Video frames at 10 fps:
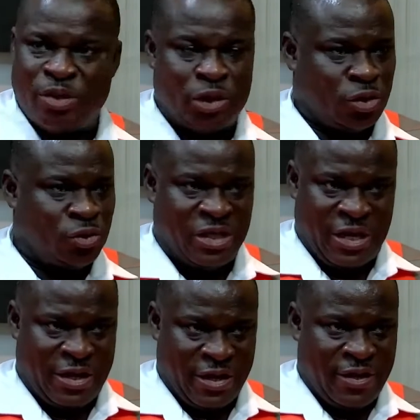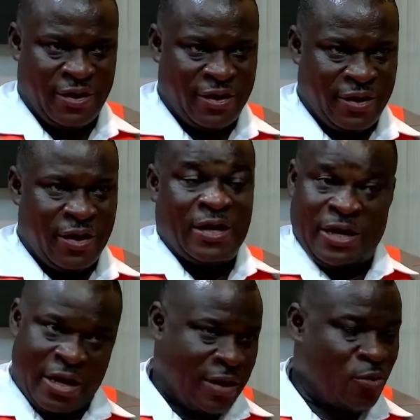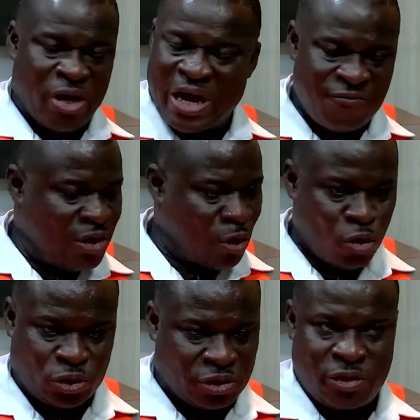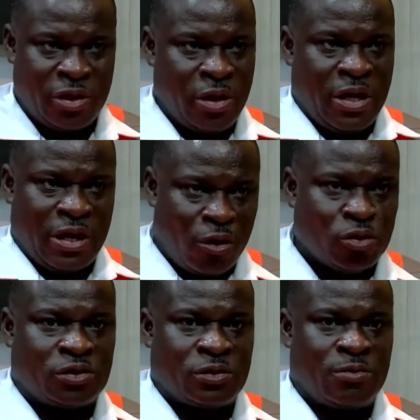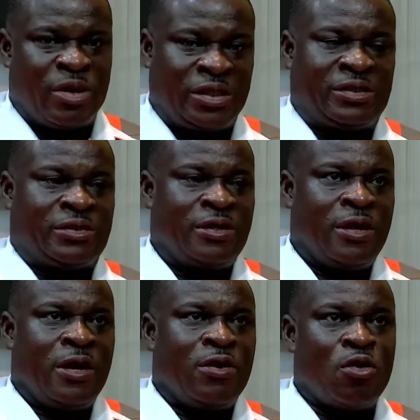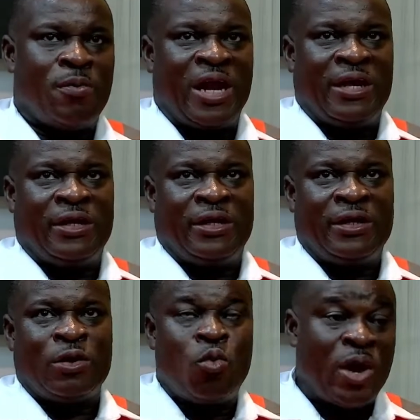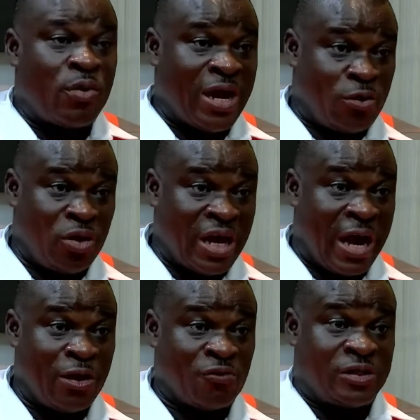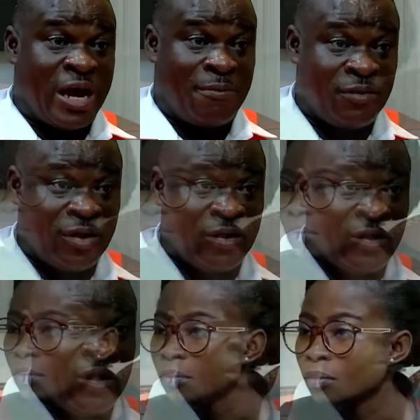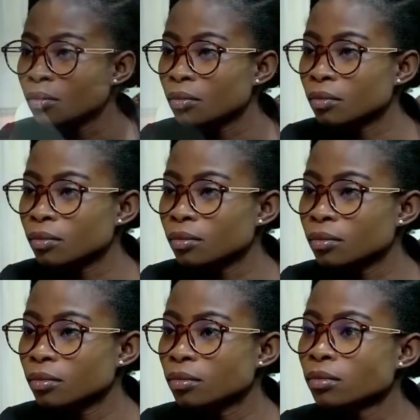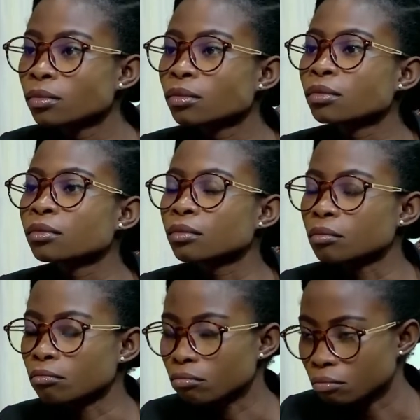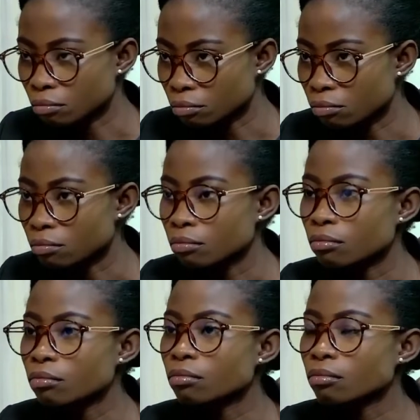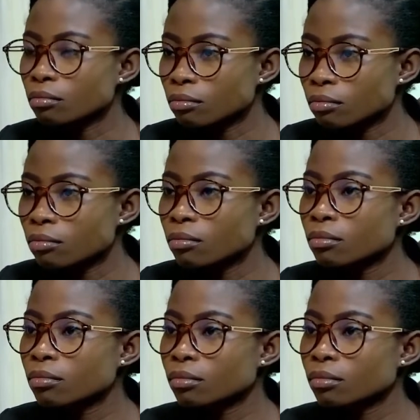issues there. Wow. Yeah, we have a lot, a lot. But Normally, the work we are doing ahead of time is mitigating the problem. So most often when it rains, you've not